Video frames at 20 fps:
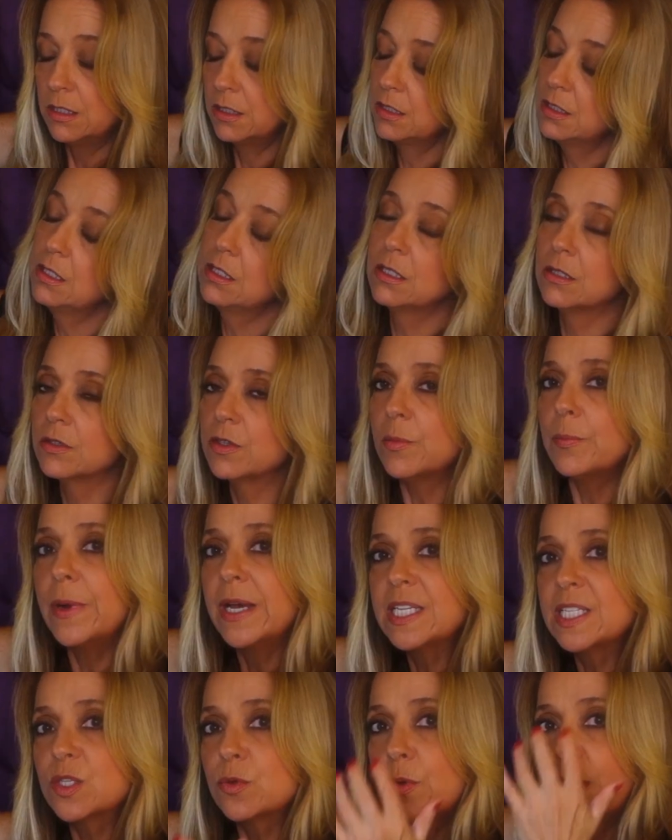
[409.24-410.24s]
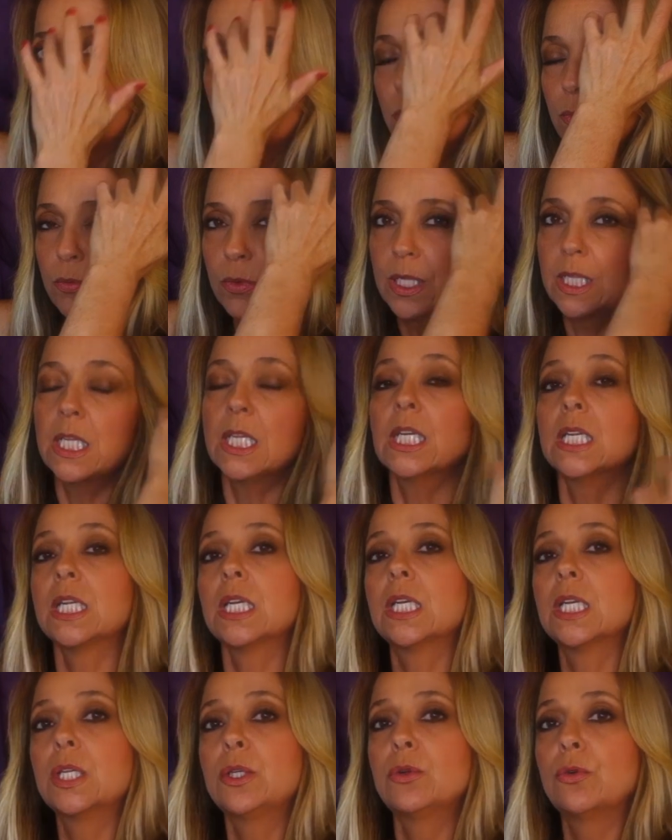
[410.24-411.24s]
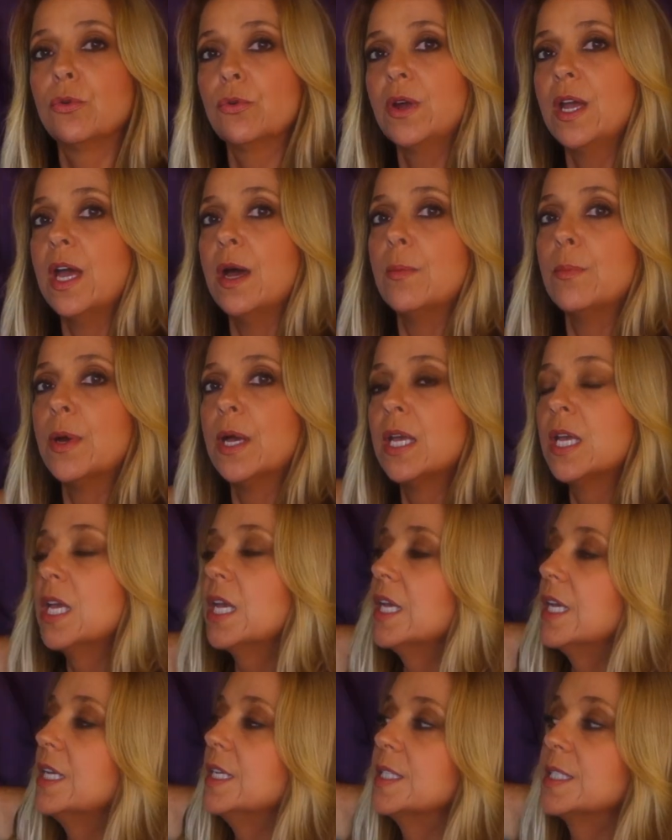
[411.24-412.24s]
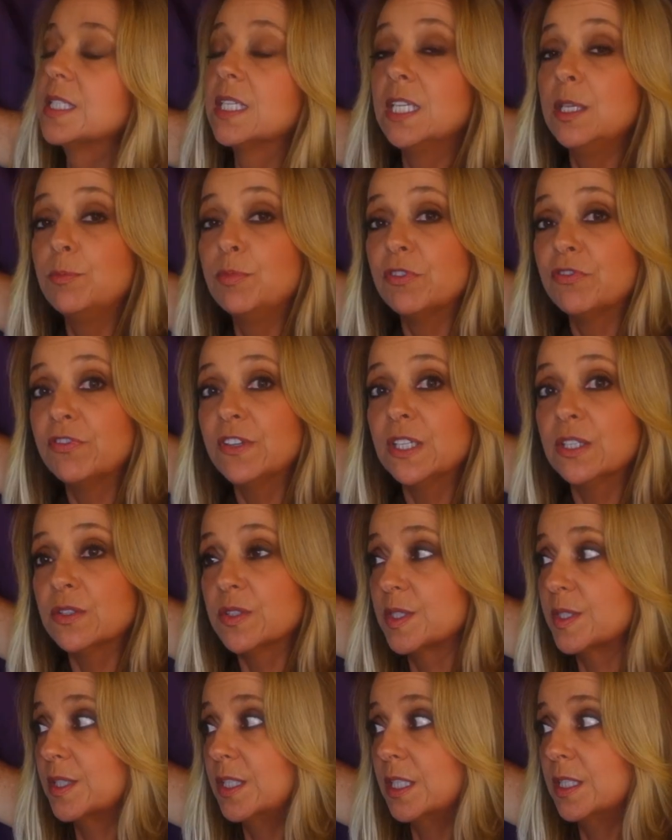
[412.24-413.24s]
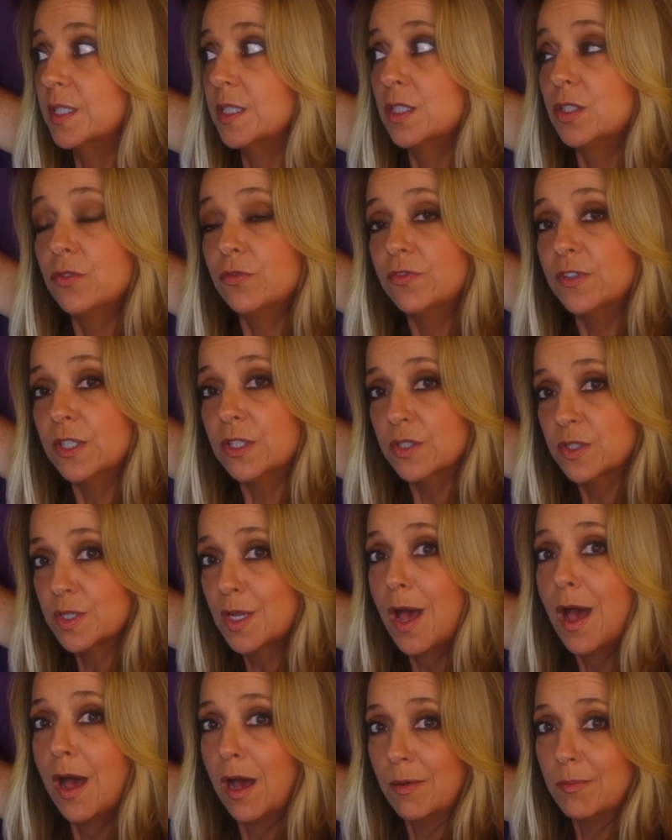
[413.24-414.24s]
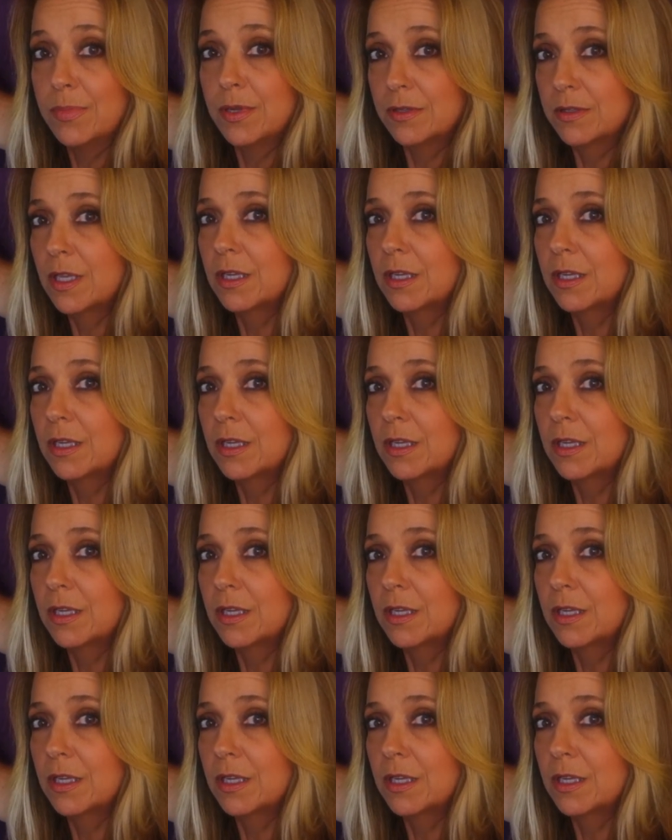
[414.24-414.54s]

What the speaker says: You know, the best way to really get a good grip is keep your fingers, these 2 fingers up.